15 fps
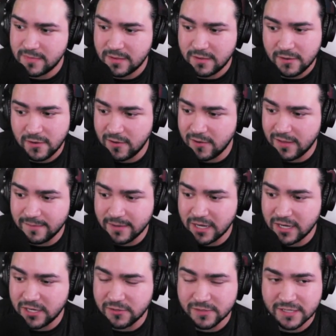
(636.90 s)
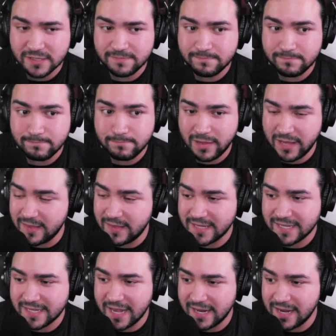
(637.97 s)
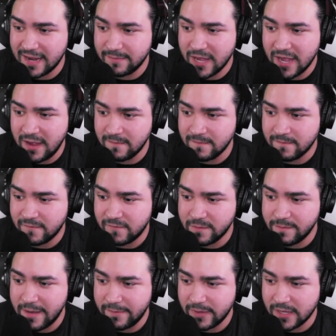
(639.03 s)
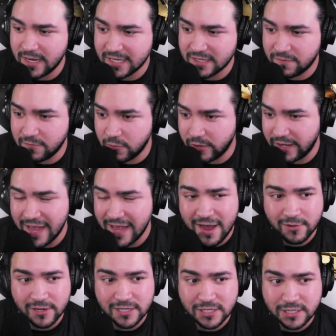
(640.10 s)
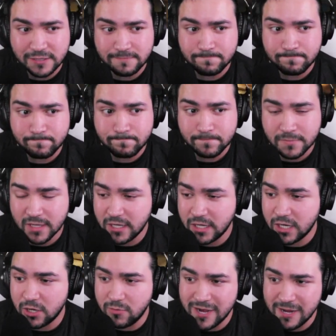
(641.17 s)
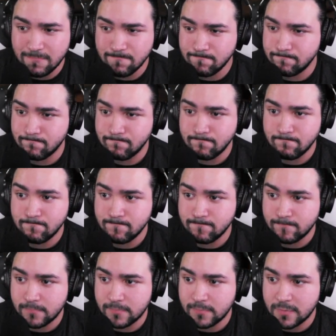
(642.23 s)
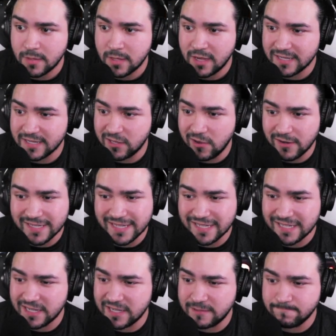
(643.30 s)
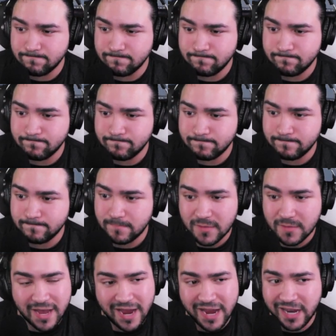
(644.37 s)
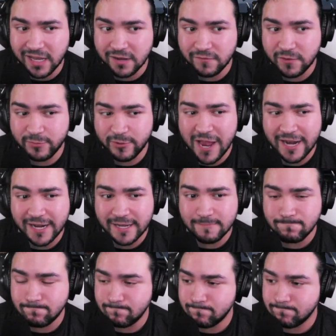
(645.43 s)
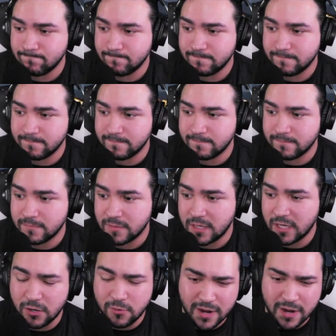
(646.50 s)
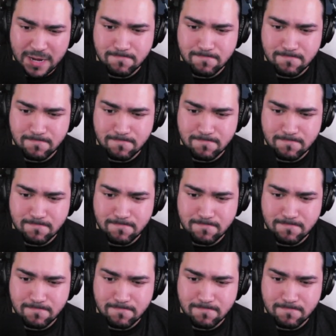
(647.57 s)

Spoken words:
all I'm going to do is play this goddamn game for maybe the next 40 hours. And you know what? As long as it's good, I ain't going to regret it. You know what?